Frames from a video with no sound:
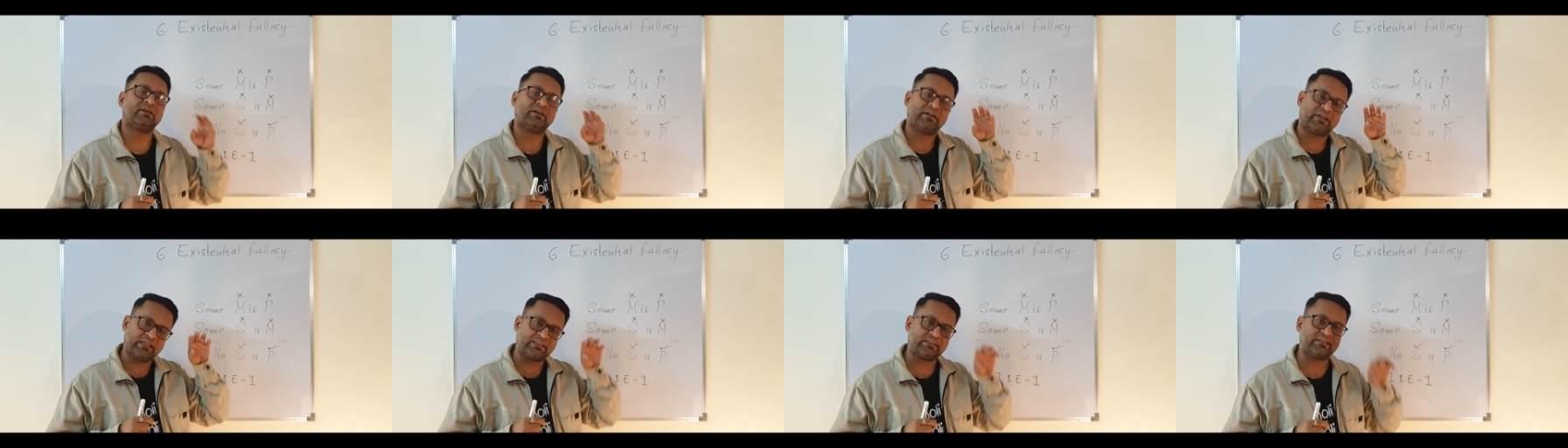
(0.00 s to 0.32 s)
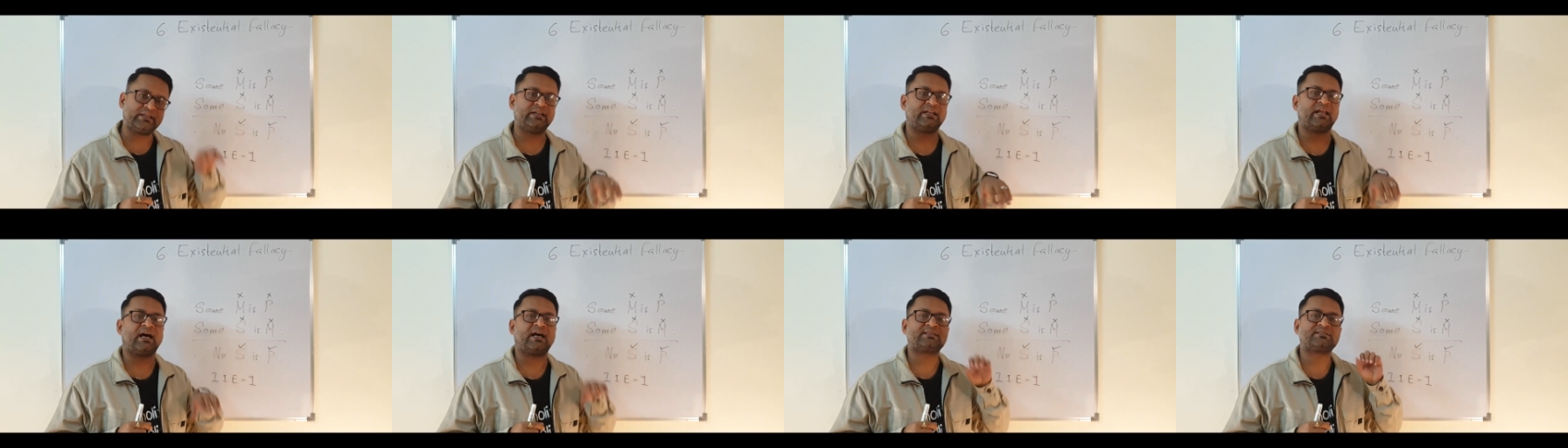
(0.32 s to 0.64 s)
in the
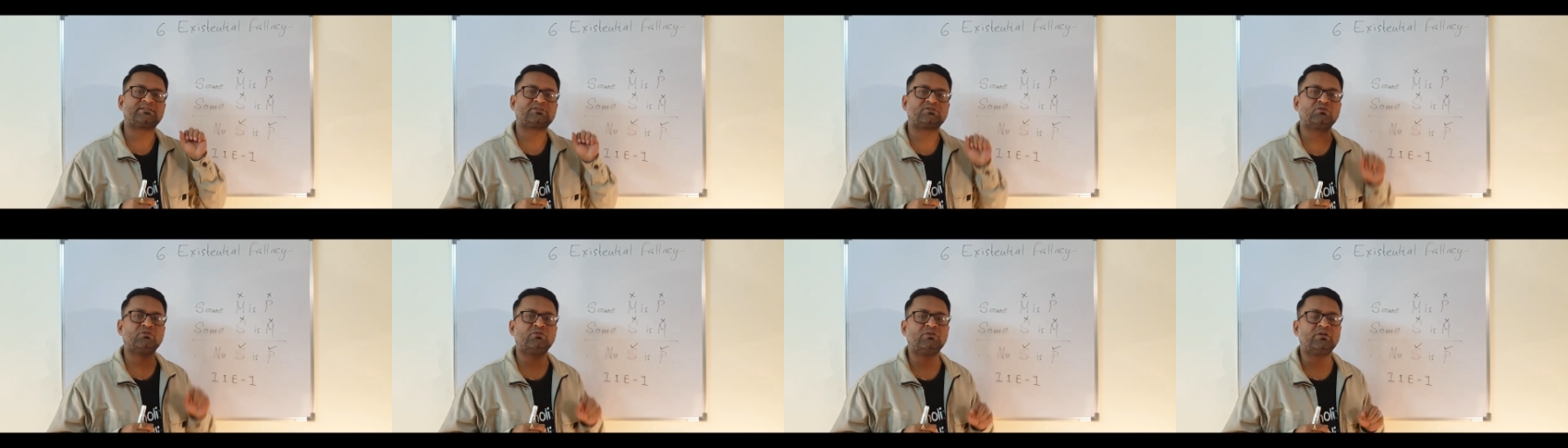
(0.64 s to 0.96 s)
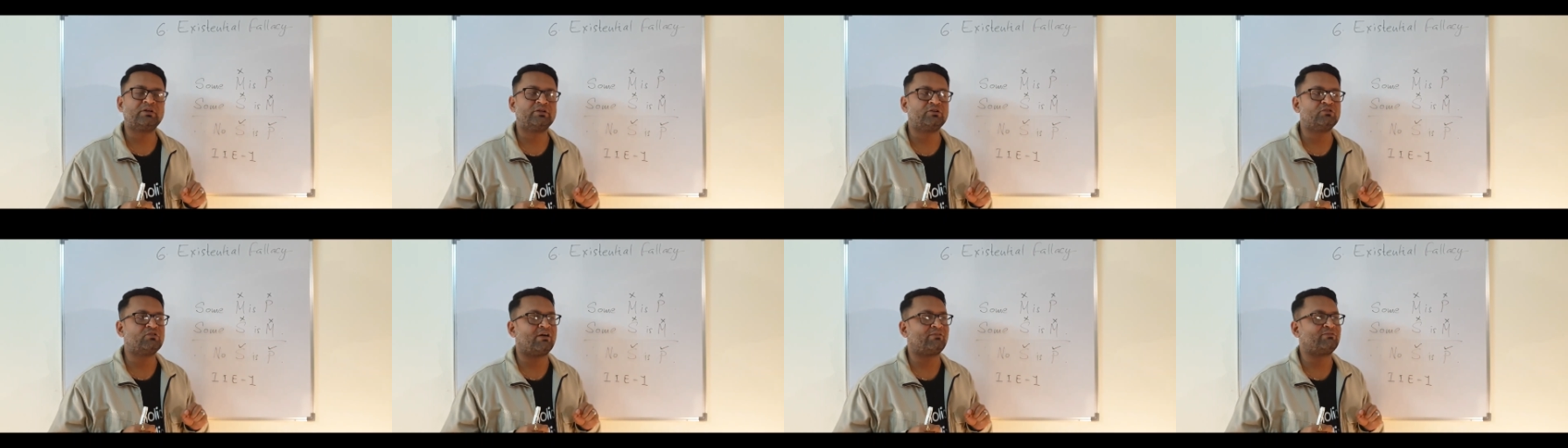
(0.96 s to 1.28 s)
last rule,
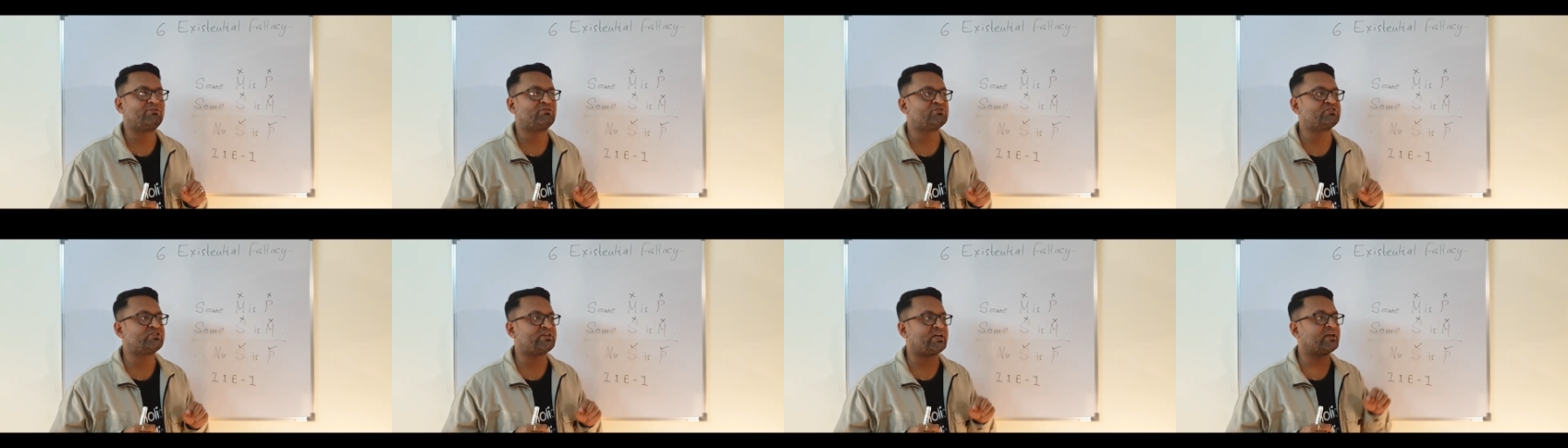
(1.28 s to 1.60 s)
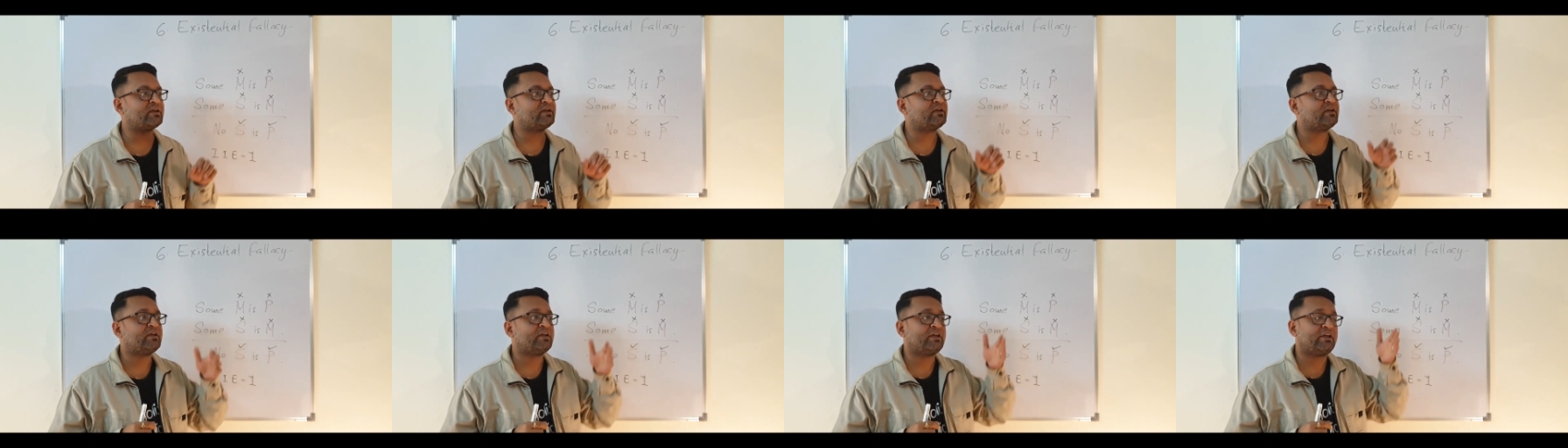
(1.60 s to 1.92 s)
you have to
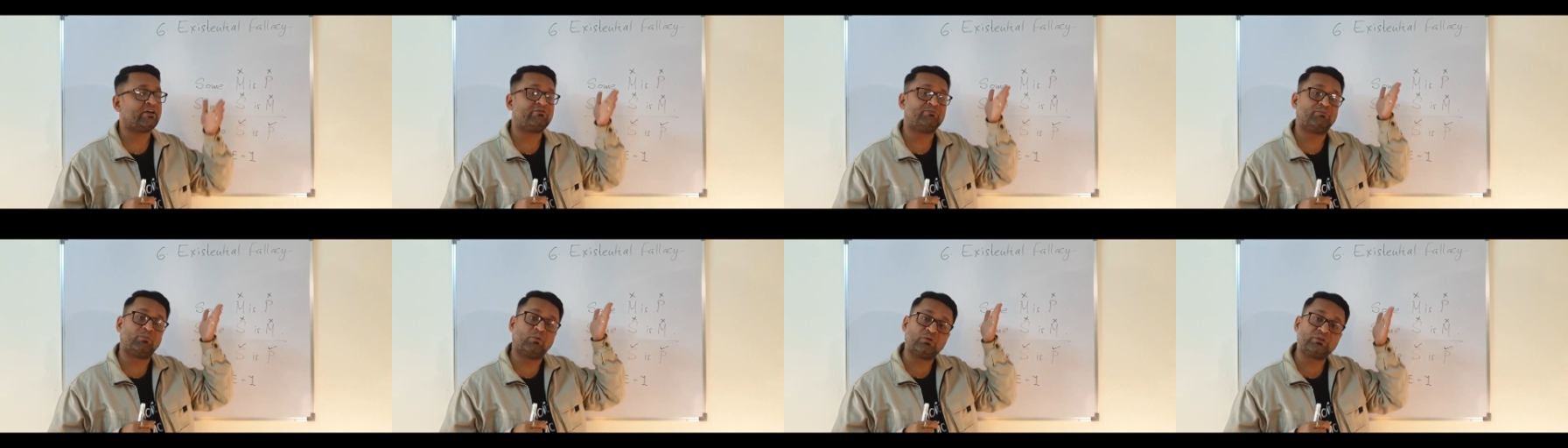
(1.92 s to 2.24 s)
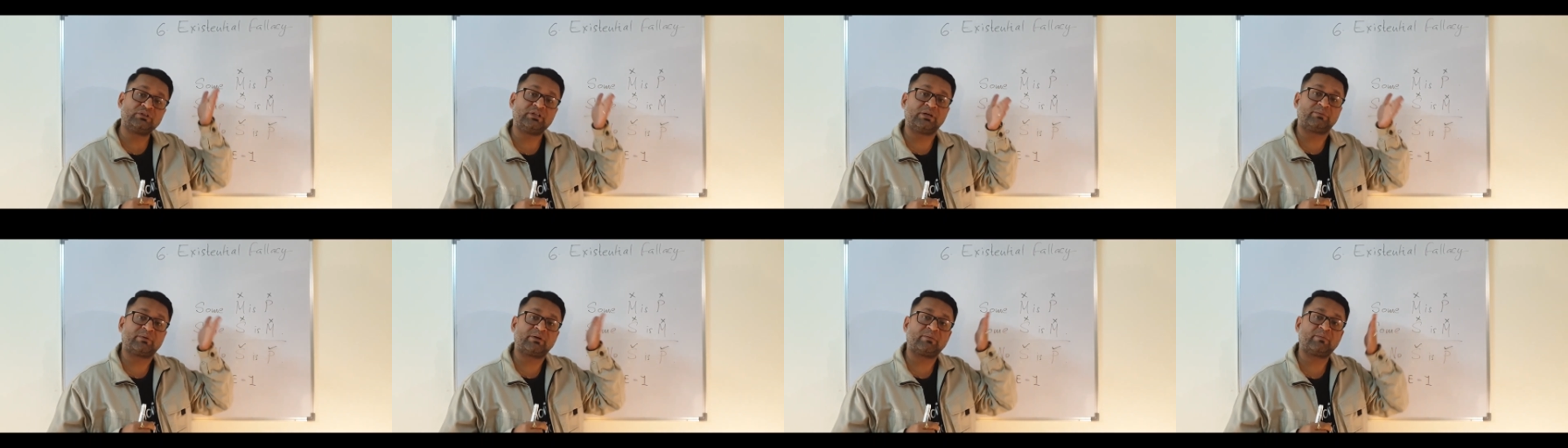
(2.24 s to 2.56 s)
check if both
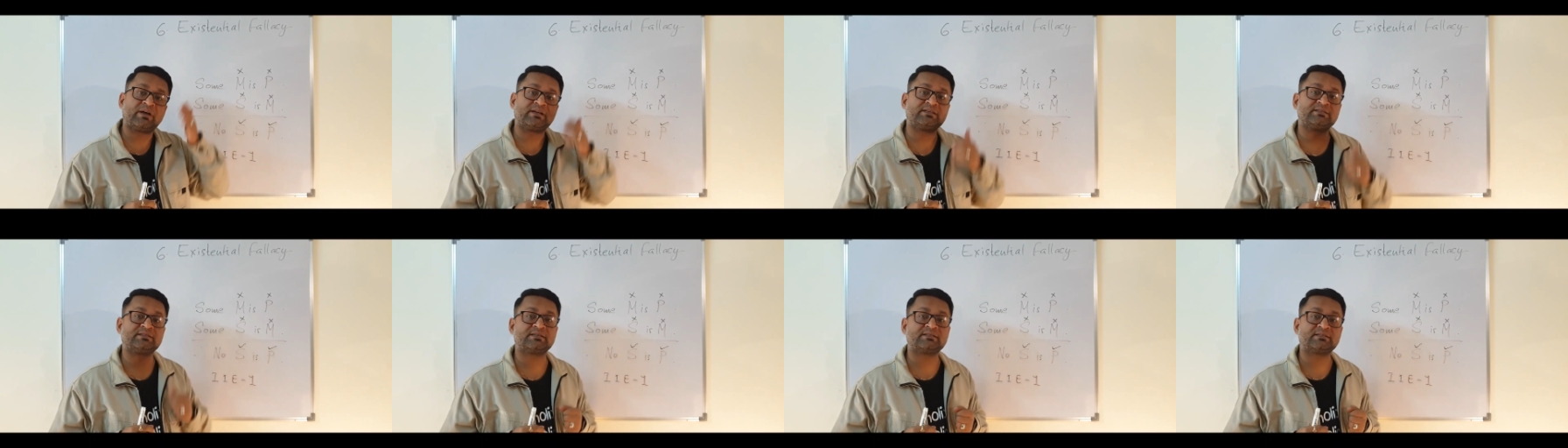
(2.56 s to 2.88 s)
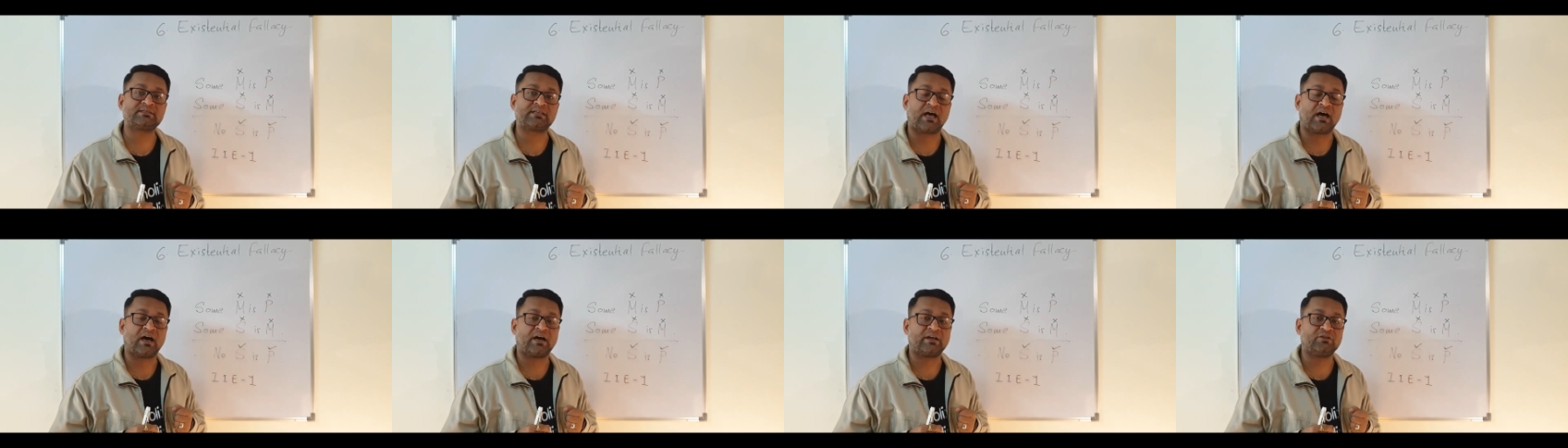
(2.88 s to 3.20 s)
the
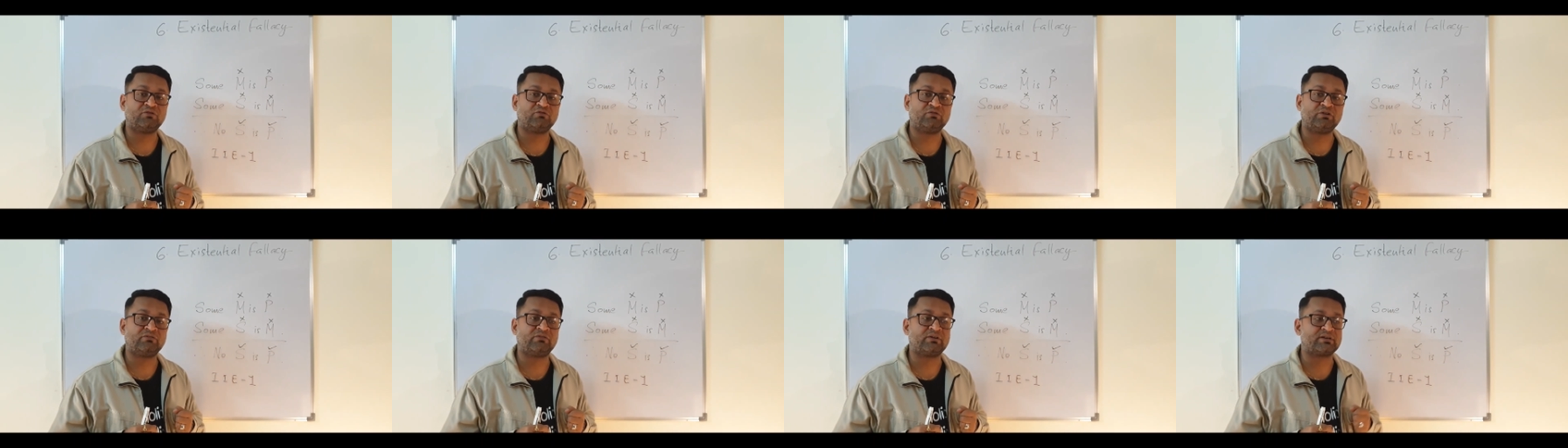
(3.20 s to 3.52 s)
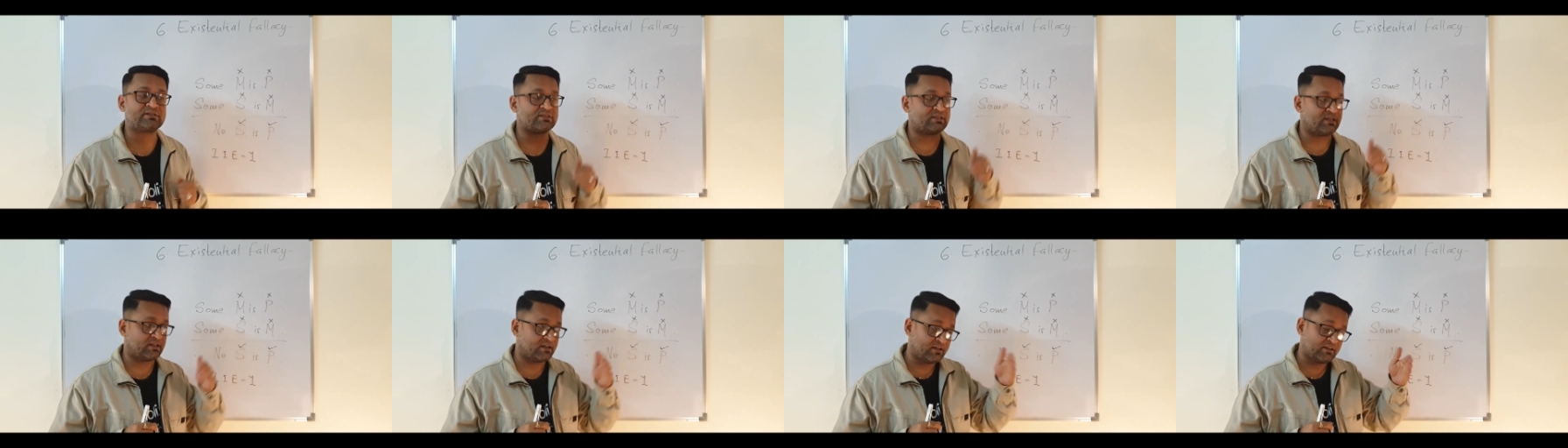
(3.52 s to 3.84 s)
premises are
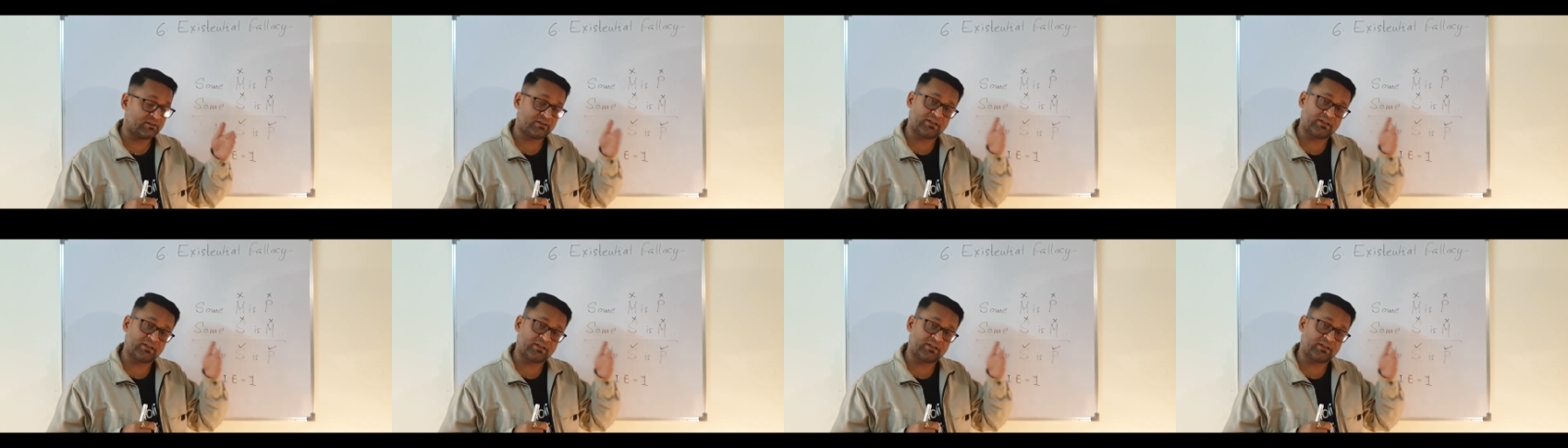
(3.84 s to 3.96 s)
universal,